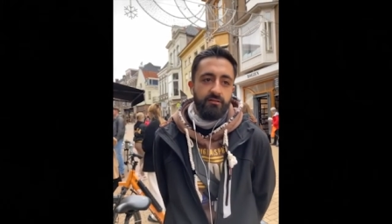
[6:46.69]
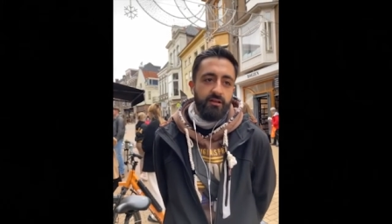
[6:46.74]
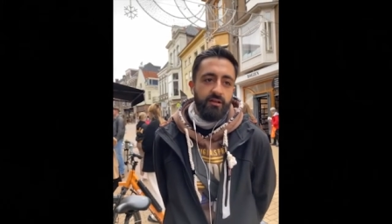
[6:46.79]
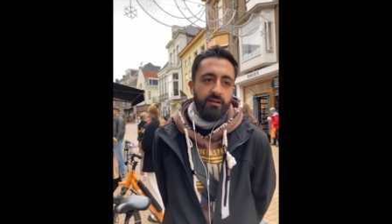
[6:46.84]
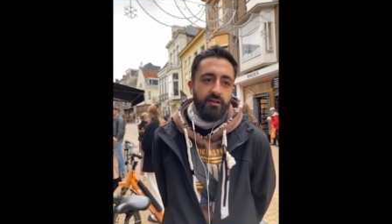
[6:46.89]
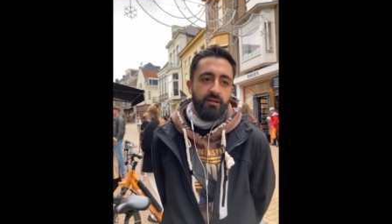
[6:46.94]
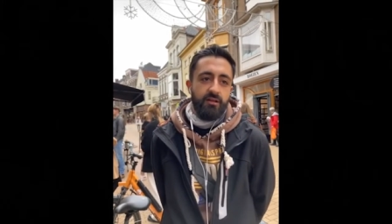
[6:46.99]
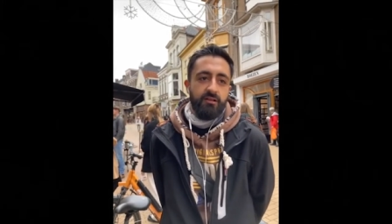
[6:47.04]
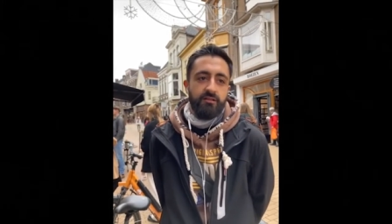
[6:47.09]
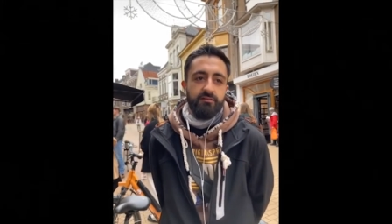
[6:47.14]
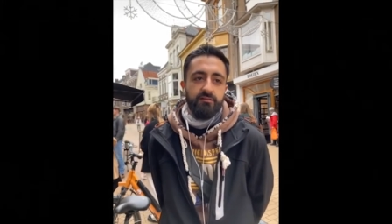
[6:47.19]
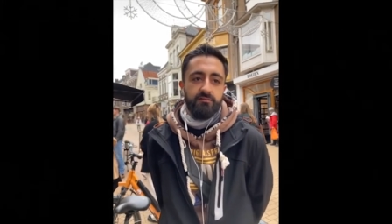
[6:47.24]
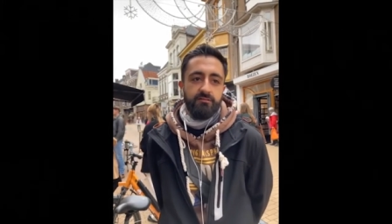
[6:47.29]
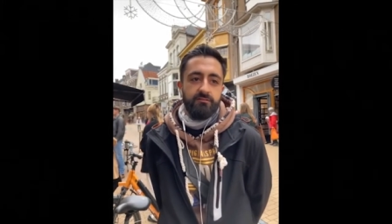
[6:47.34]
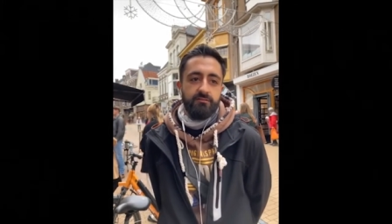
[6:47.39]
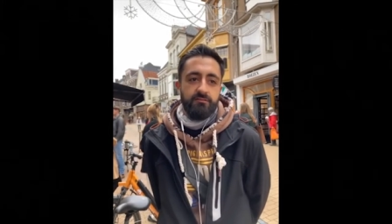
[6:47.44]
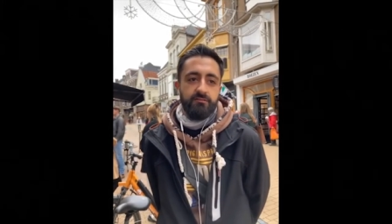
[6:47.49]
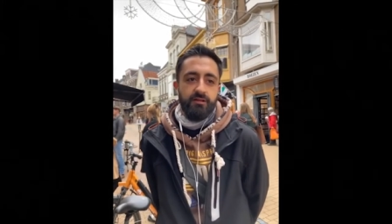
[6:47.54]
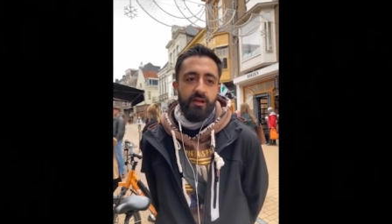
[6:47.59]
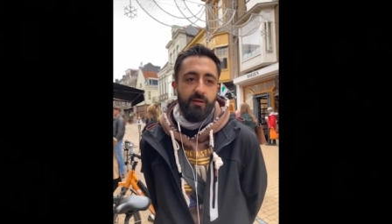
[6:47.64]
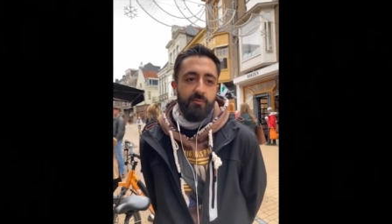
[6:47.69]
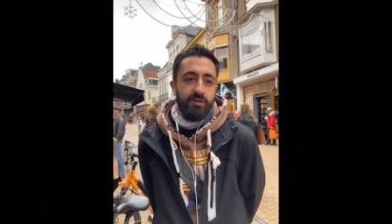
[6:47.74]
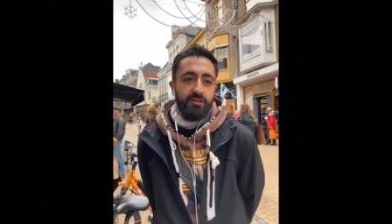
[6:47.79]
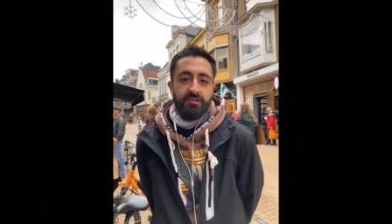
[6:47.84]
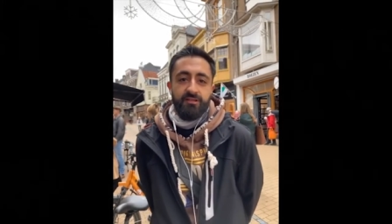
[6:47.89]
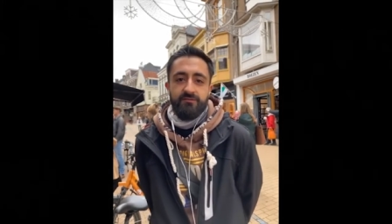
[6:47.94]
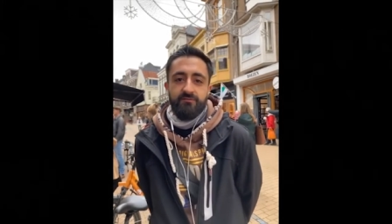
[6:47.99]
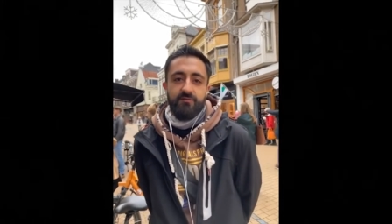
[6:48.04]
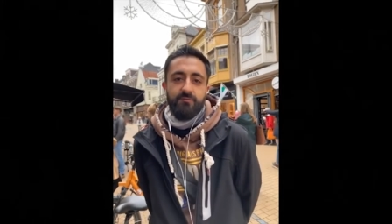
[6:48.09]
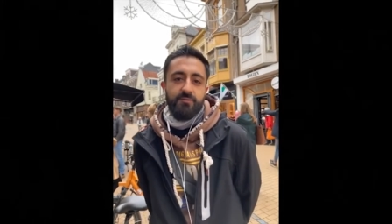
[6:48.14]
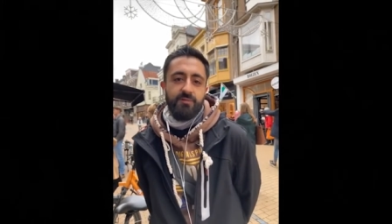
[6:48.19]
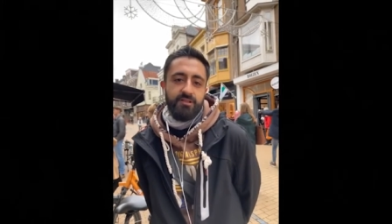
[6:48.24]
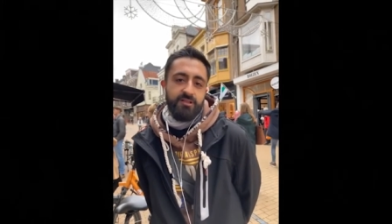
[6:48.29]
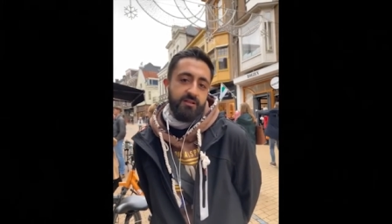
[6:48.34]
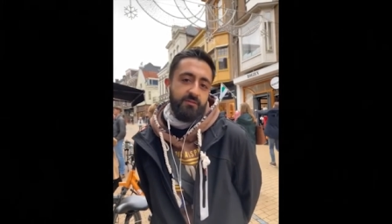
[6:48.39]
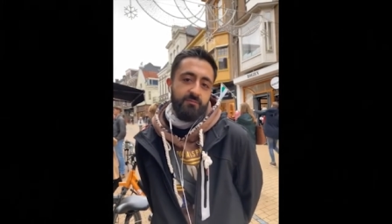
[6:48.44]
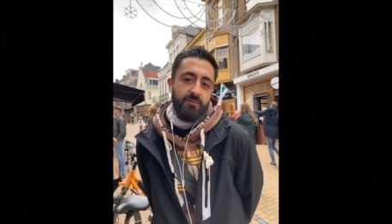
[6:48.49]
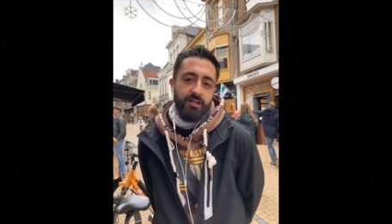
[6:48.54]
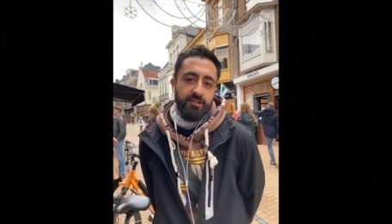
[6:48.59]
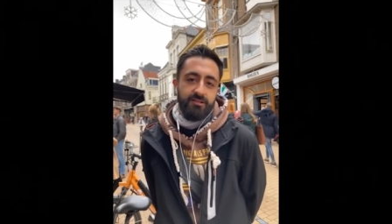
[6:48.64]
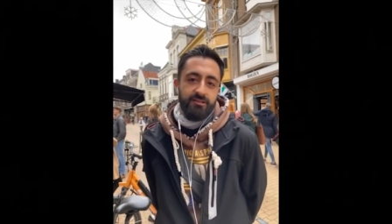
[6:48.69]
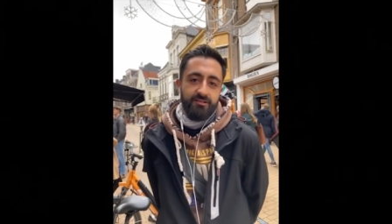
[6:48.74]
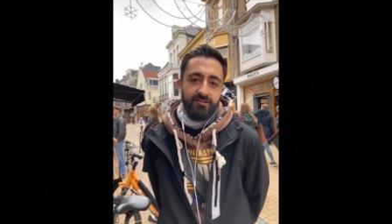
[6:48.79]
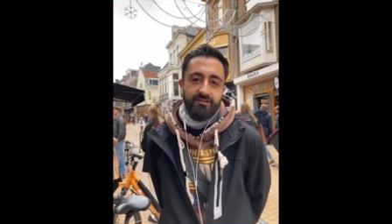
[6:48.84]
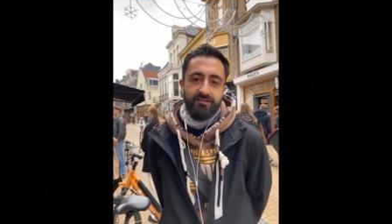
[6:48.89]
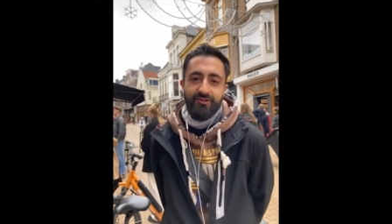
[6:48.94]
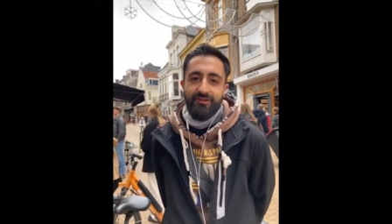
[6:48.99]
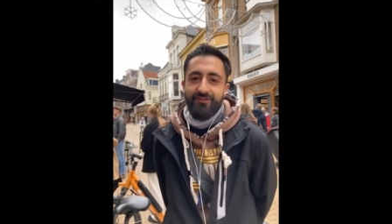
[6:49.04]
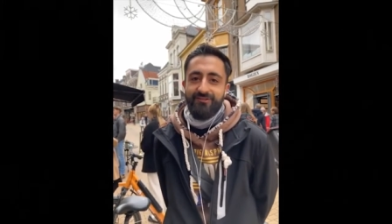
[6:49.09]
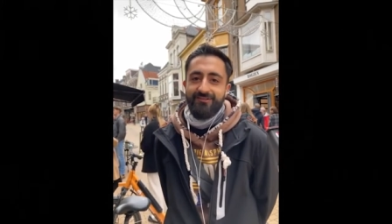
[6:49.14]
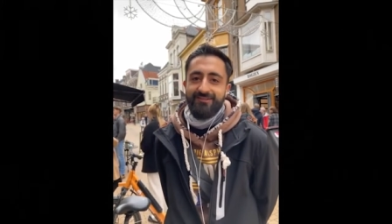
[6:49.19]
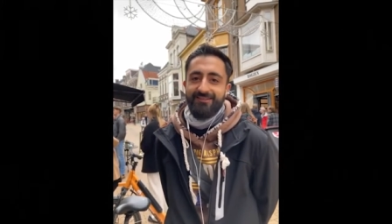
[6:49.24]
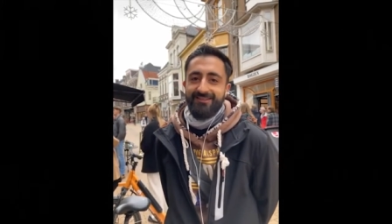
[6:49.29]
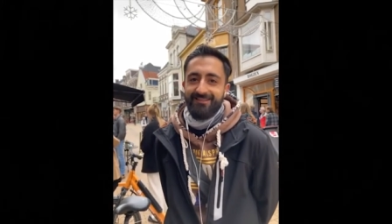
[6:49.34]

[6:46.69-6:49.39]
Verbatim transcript: and I might as well make some money. So.